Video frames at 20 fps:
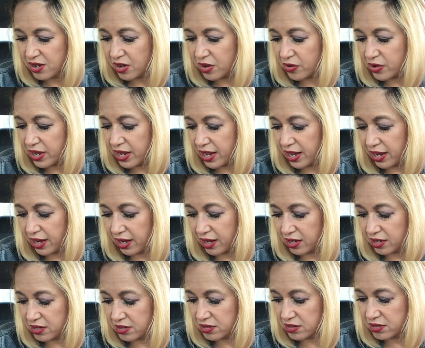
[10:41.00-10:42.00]

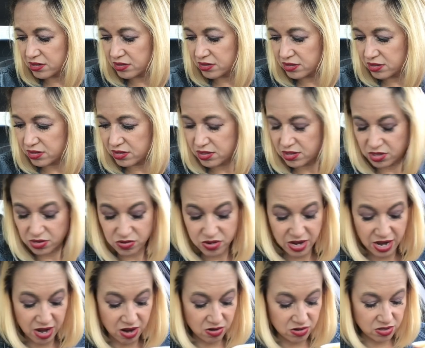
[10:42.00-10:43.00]
Okay, so
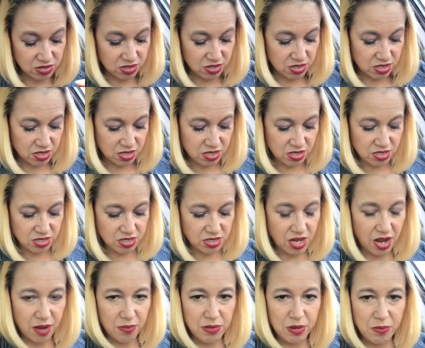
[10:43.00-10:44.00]
now
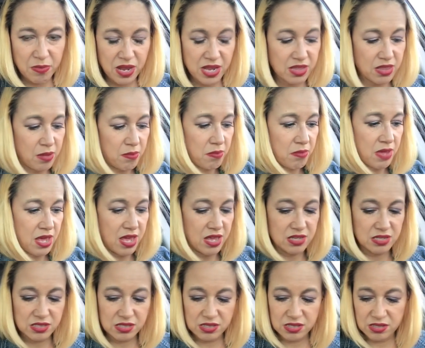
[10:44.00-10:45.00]
time to make the
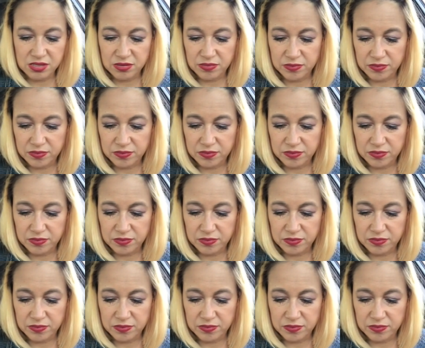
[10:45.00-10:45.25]
mess.